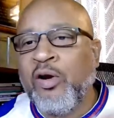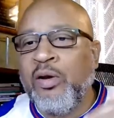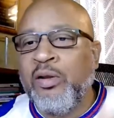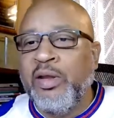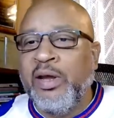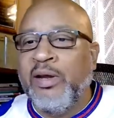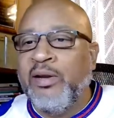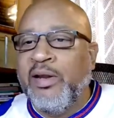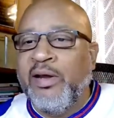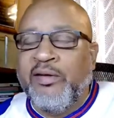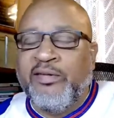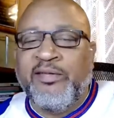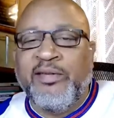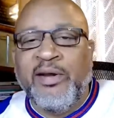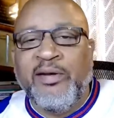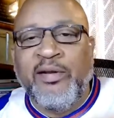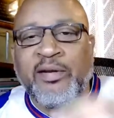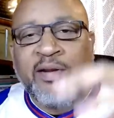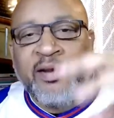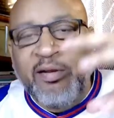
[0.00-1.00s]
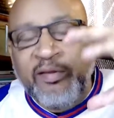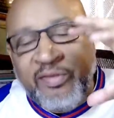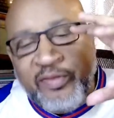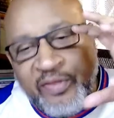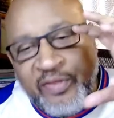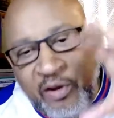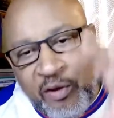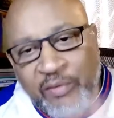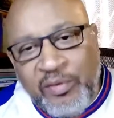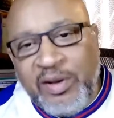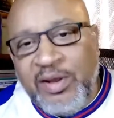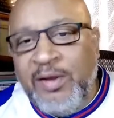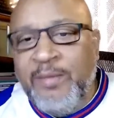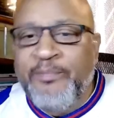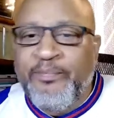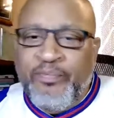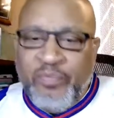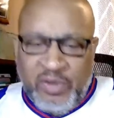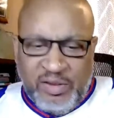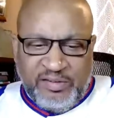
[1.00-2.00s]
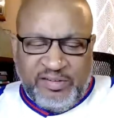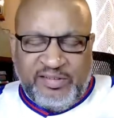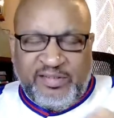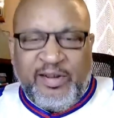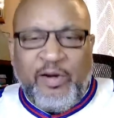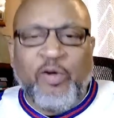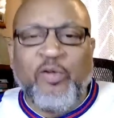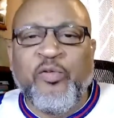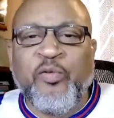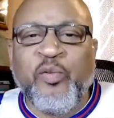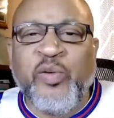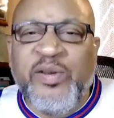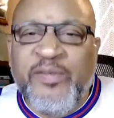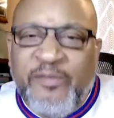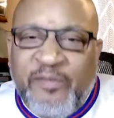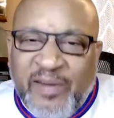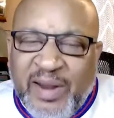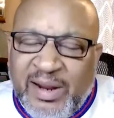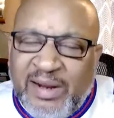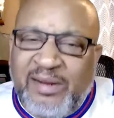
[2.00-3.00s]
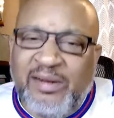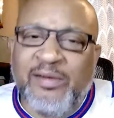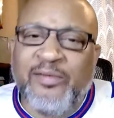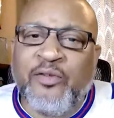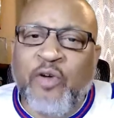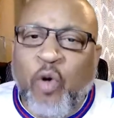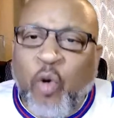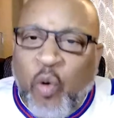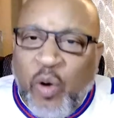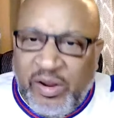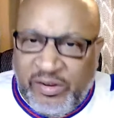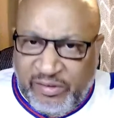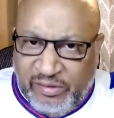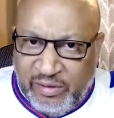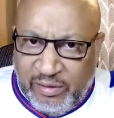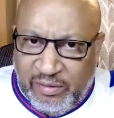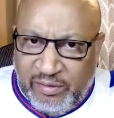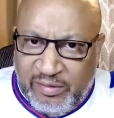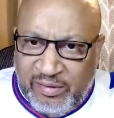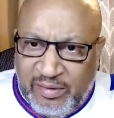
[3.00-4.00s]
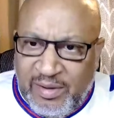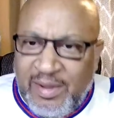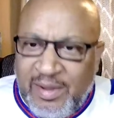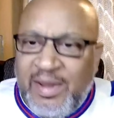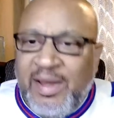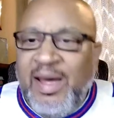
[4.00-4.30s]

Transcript: There's 30 self-reflective questions.